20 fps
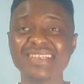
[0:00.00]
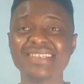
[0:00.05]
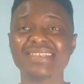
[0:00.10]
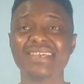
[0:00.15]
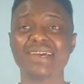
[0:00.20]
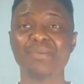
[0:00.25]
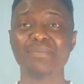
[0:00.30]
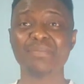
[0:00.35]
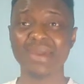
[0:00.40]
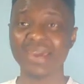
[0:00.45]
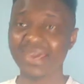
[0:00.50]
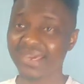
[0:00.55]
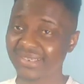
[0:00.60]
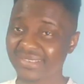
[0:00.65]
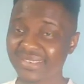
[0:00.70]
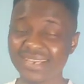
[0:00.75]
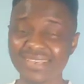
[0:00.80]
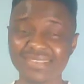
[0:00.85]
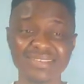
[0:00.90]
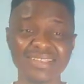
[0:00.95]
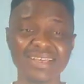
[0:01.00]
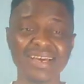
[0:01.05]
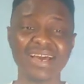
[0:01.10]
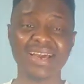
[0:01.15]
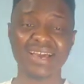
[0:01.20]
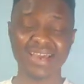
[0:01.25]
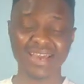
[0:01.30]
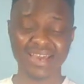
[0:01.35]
It's a mess. Arsenal